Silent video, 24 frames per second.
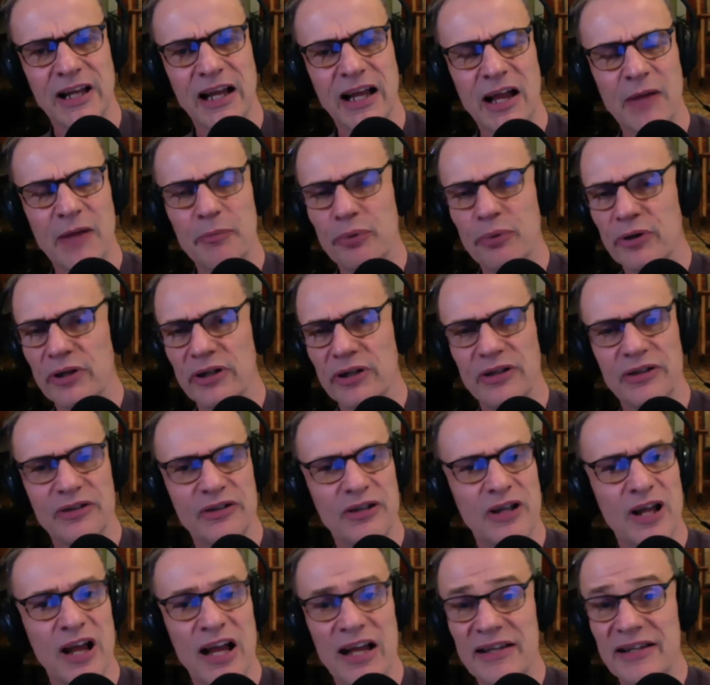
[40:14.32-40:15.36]
I'll put
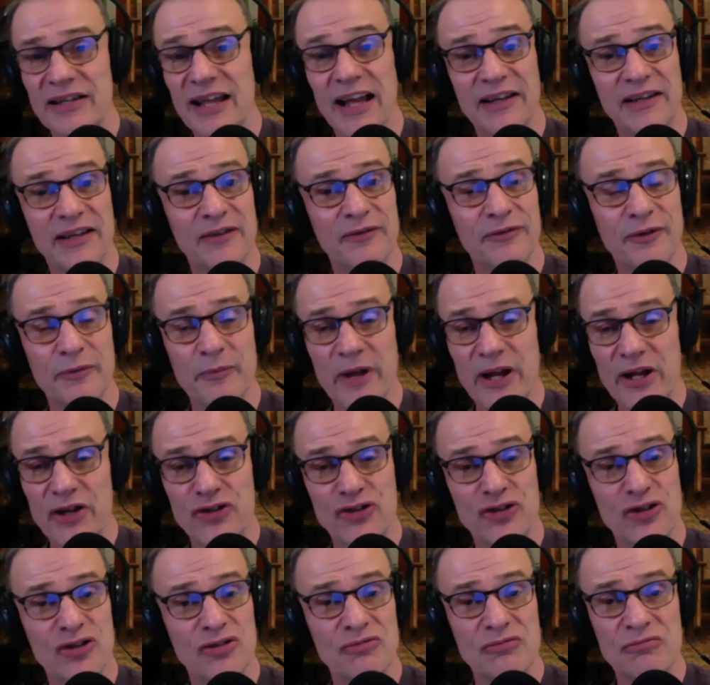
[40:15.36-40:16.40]
contact
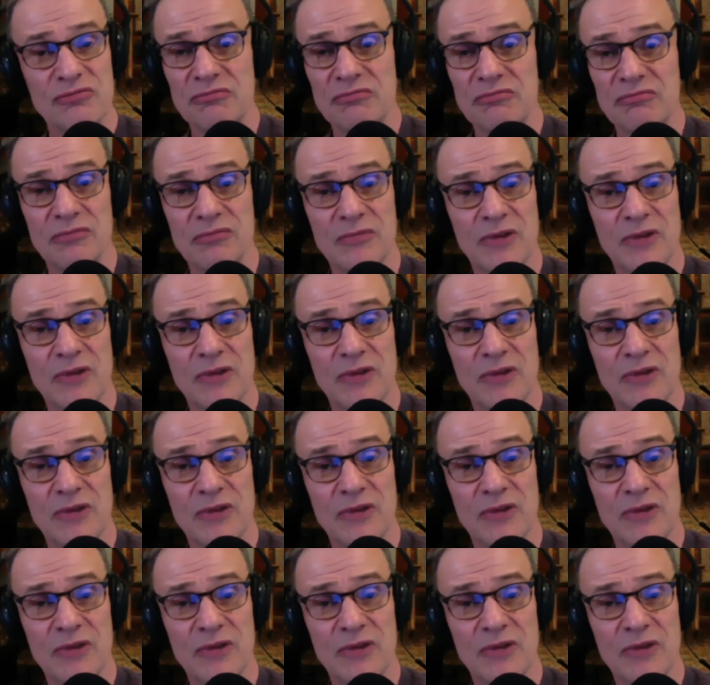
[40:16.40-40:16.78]
information.